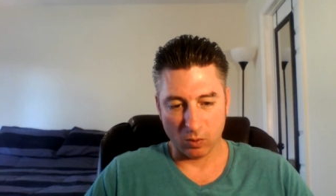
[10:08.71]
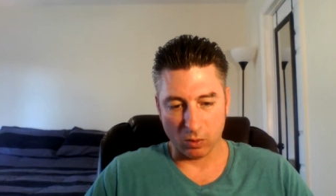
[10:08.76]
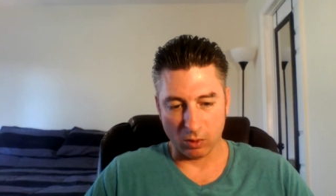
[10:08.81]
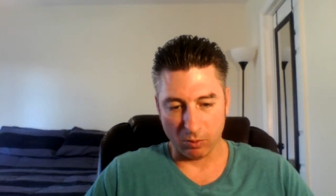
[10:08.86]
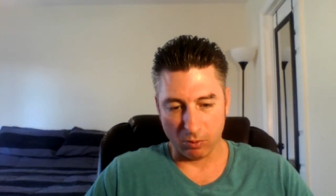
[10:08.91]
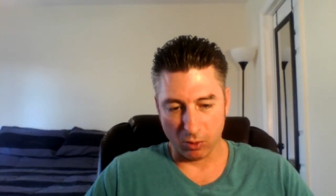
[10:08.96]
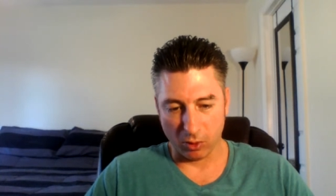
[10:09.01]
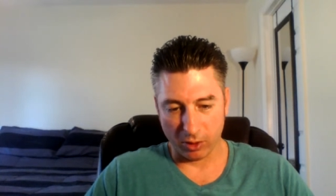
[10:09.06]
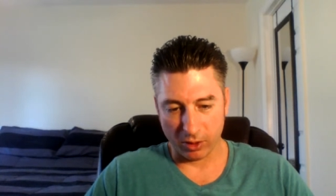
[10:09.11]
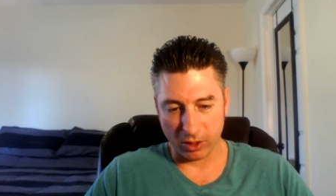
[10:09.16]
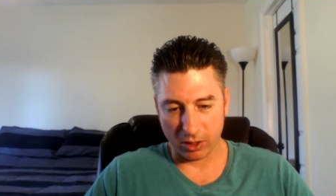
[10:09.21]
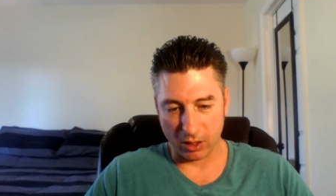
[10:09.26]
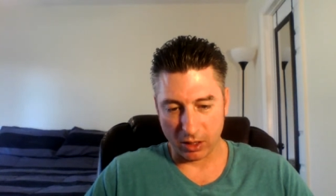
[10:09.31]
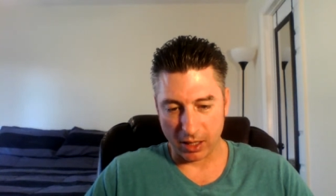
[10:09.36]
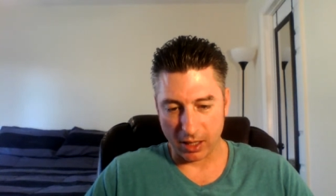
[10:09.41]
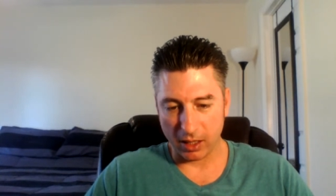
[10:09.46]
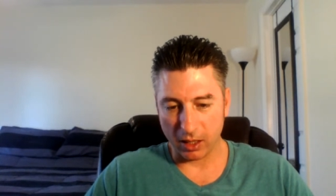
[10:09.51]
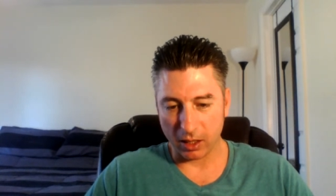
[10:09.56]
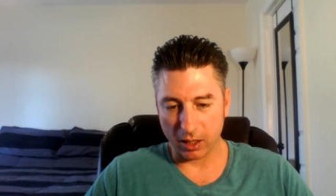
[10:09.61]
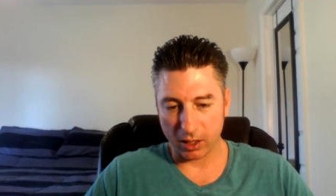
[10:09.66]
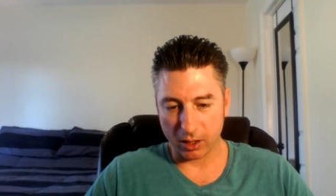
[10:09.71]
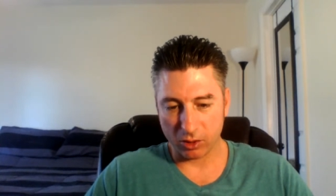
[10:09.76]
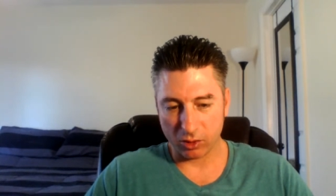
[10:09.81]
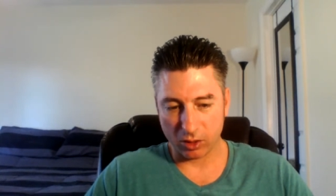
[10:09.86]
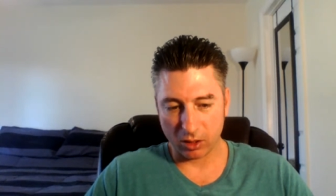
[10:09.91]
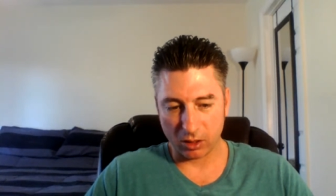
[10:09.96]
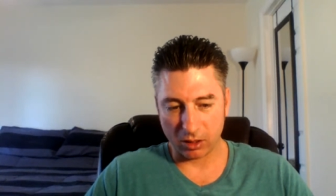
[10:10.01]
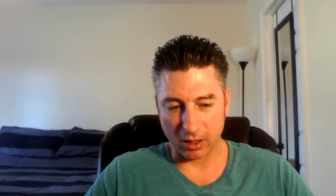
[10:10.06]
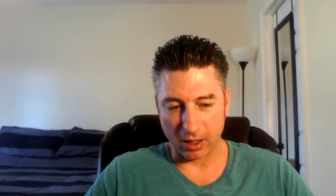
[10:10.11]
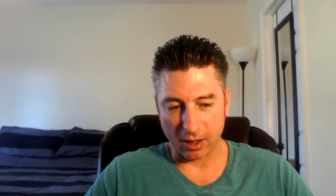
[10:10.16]
where more than
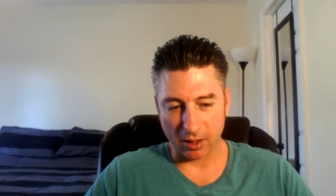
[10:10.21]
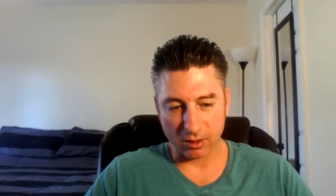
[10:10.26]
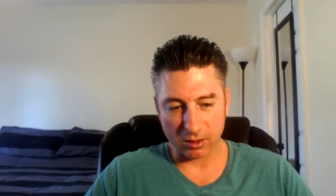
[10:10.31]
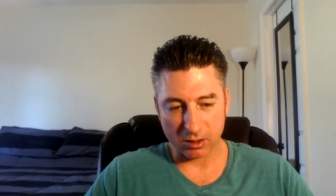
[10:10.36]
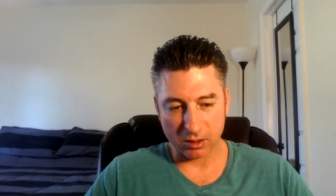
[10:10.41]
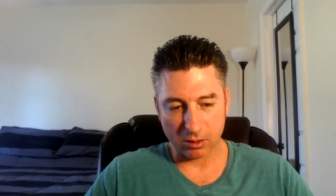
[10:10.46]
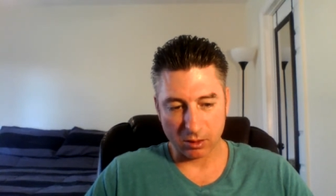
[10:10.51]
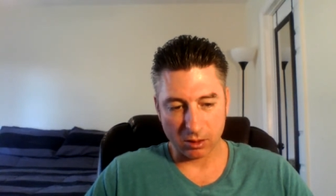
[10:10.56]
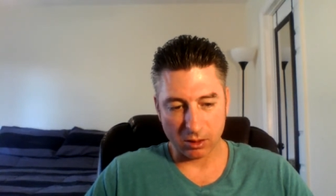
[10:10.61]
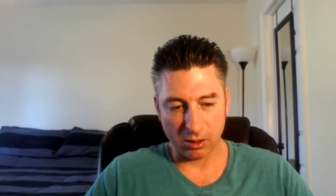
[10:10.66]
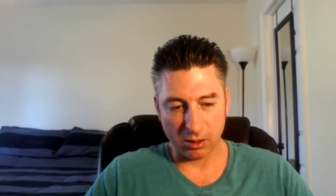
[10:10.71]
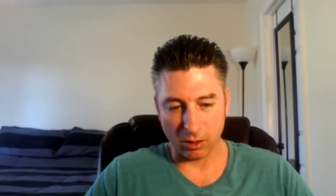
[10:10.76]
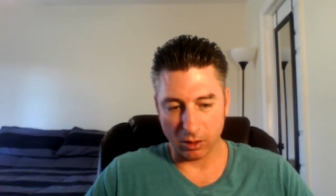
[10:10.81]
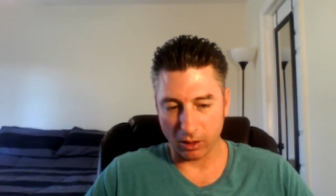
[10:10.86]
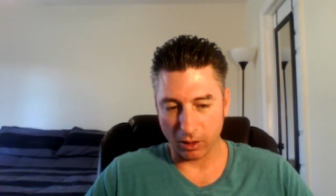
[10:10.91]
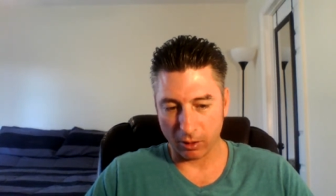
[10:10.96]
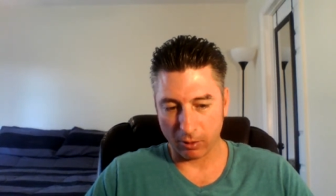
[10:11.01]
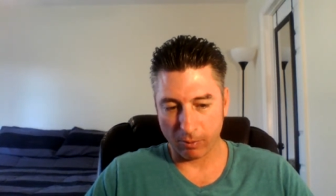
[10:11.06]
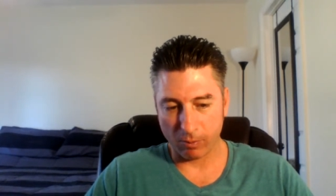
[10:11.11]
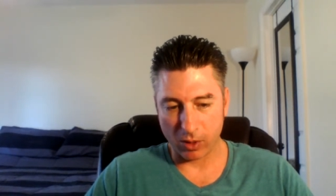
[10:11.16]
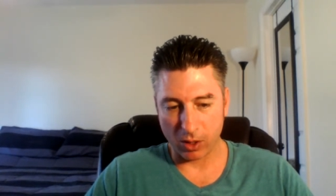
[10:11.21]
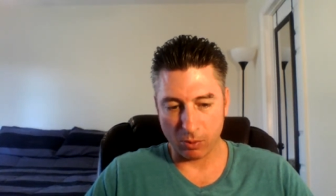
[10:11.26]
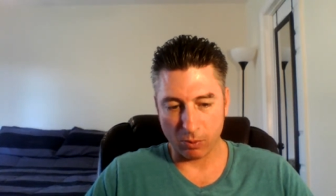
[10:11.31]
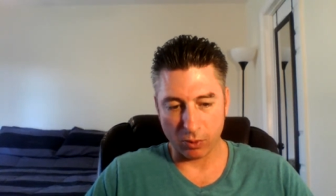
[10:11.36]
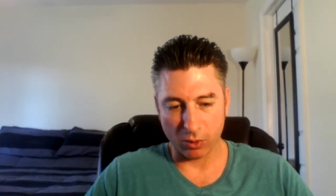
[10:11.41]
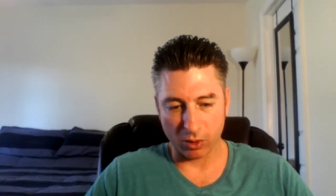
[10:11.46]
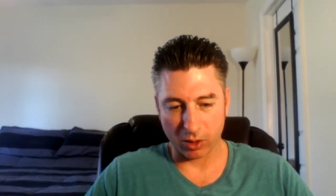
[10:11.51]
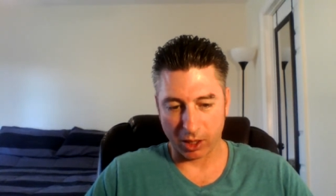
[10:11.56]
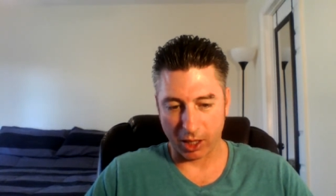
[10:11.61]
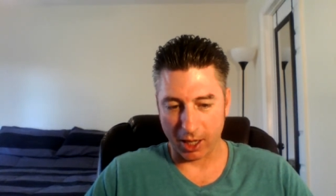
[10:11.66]
800,000 young
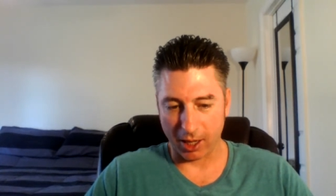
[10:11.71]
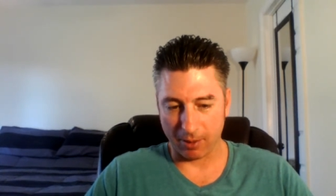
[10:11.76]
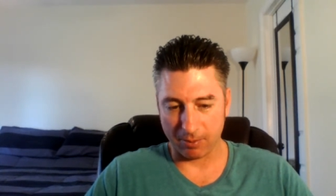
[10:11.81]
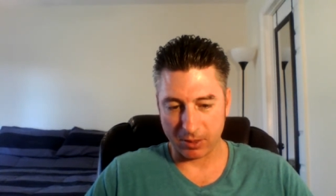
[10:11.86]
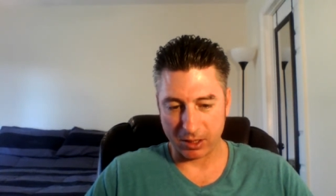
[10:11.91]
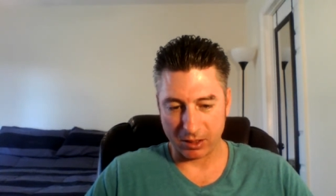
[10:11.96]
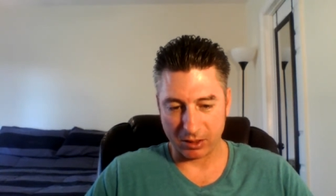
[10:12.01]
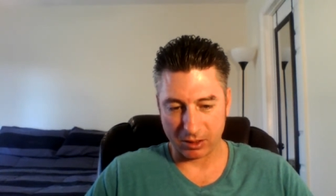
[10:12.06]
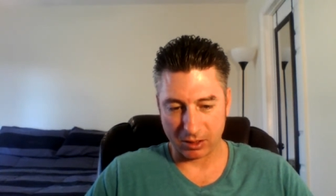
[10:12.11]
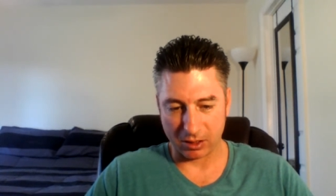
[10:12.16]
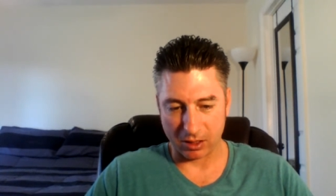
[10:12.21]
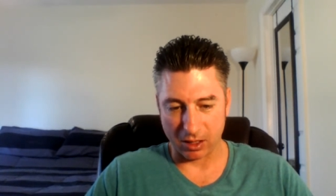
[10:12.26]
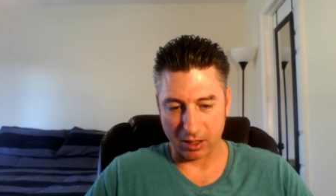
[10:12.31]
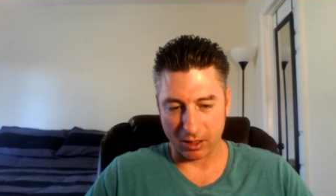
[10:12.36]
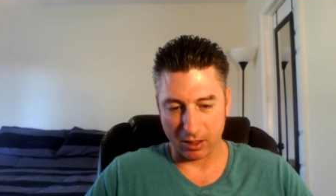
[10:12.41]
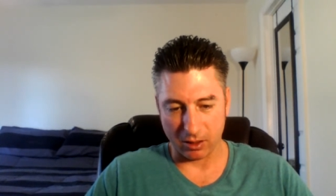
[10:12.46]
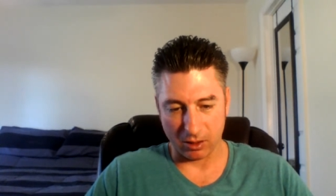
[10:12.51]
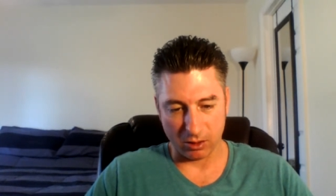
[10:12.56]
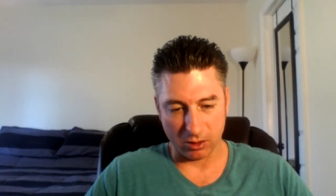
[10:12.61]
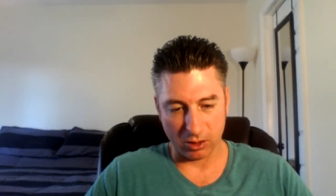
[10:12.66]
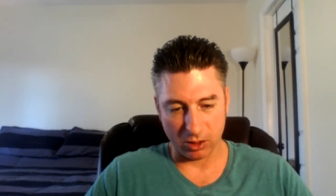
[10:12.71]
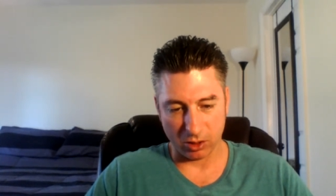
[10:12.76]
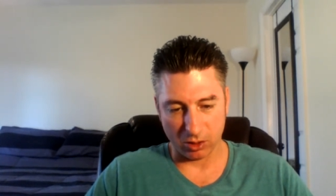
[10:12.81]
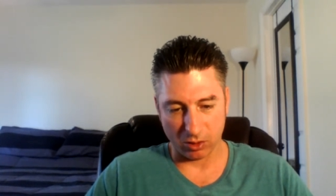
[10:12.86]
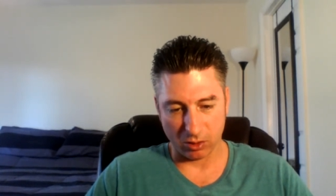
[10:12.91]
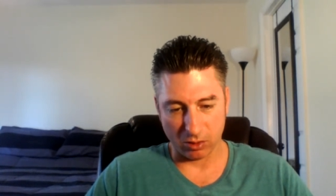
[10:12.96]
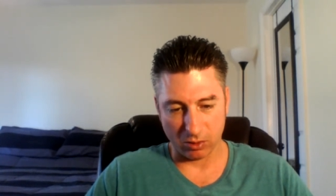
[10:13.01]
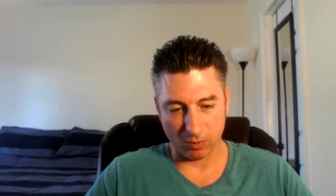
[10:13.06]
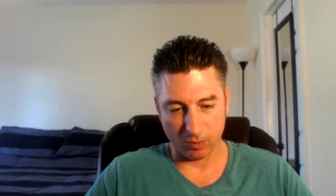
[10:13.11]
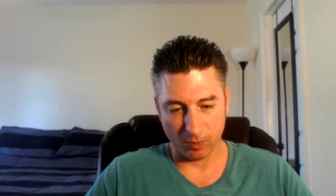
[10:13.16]
people camped outside
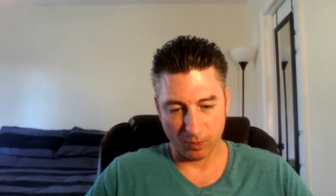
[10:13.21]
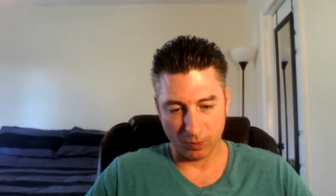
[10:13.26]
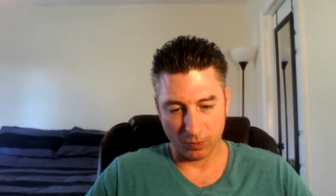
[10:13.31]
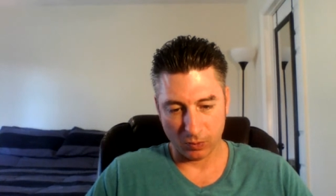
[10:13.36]
until